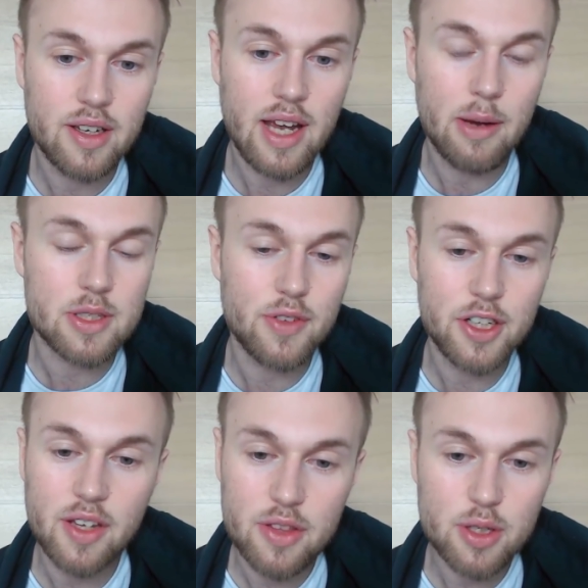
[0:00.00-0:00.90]
I was
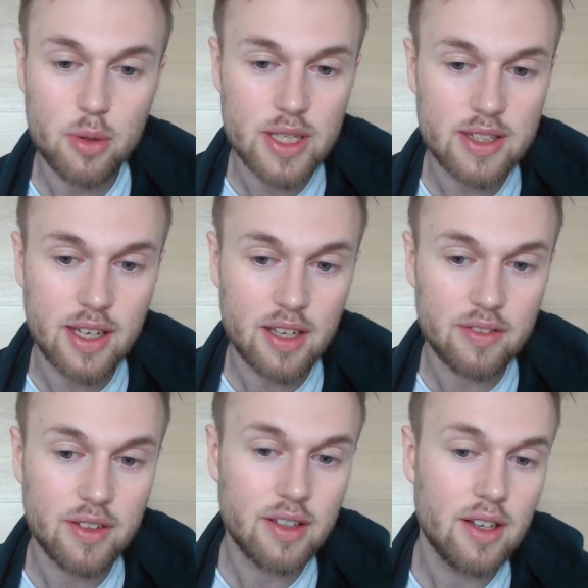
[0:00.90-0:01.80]
very
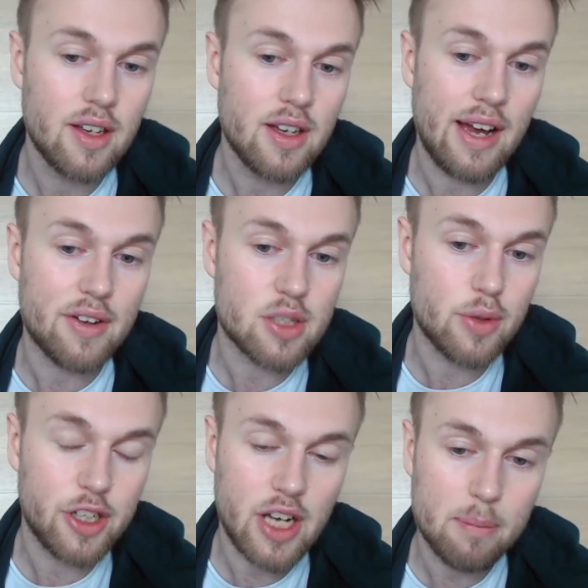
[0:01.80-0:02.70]
intuitive. I was
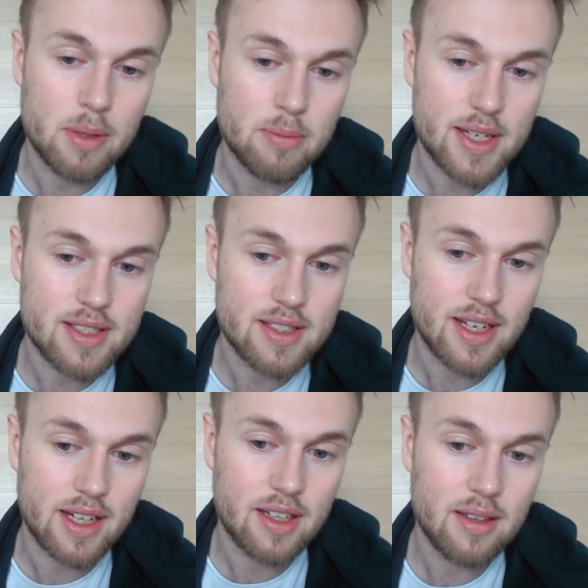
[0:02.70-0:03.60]
very
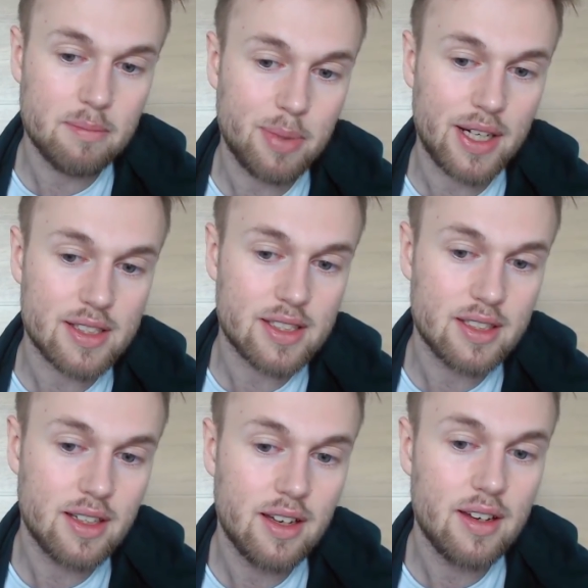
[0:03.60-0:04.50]
optimistic, but
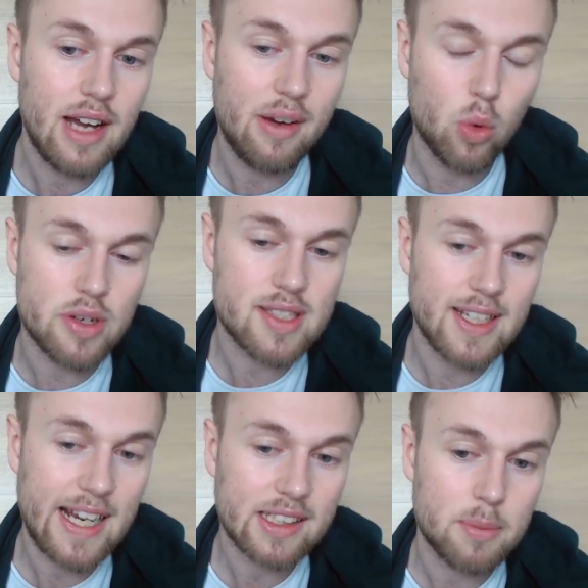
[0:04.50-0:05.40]
I've always
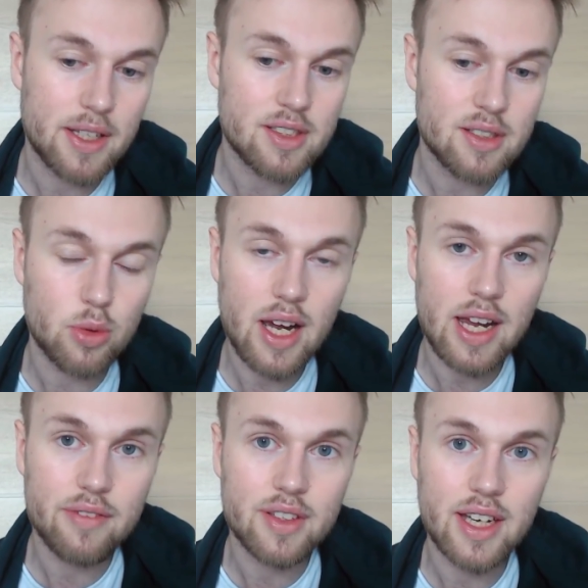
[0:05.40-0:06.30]
lacked a bit in
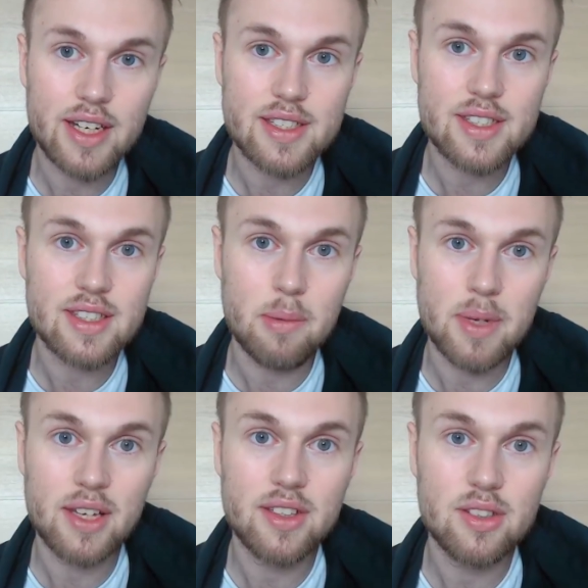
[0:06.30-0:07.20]
drive, and that is the
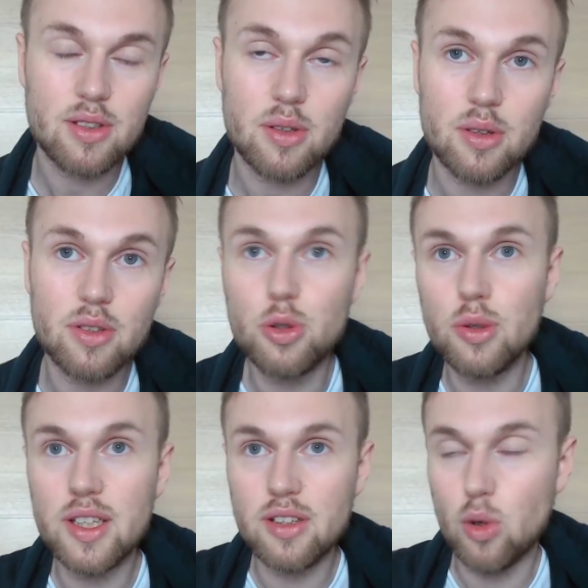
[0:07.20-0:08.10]
ability to
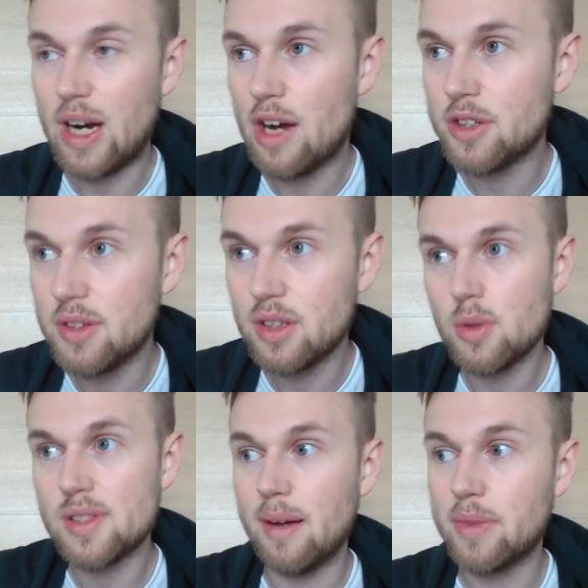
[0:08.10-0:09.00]
truly go out and
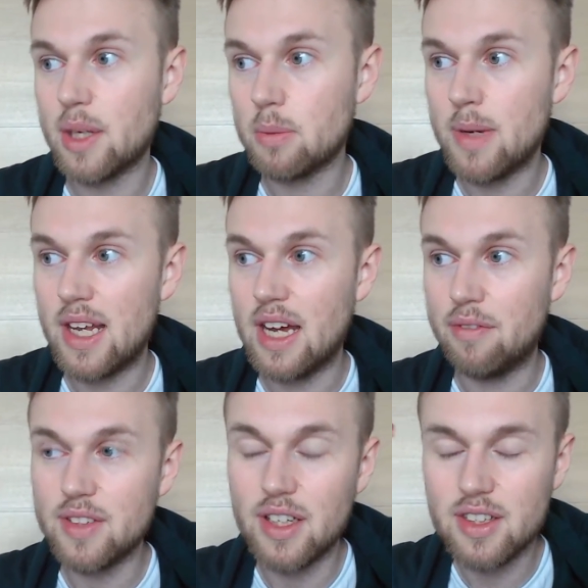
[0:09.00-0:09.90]
do something with my
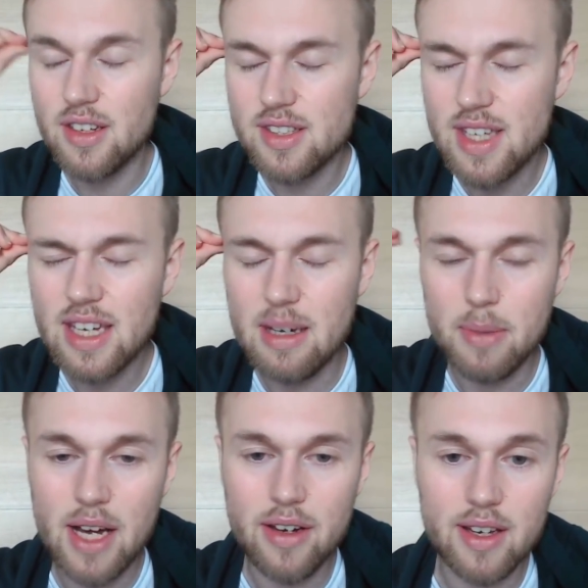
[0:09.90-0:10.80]
life, not just think
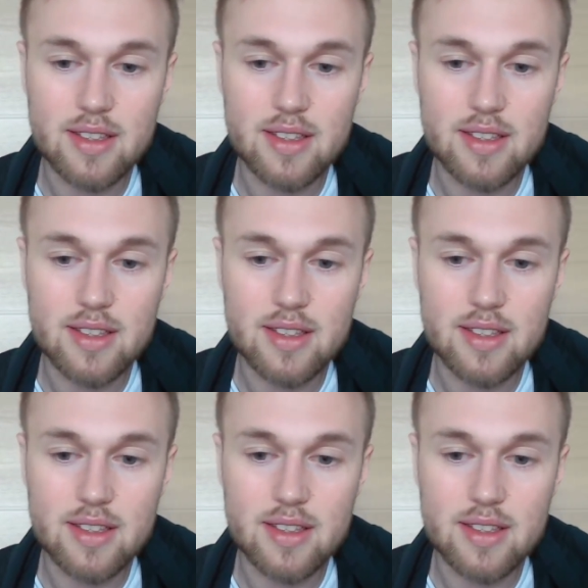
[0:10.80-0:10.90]
about it.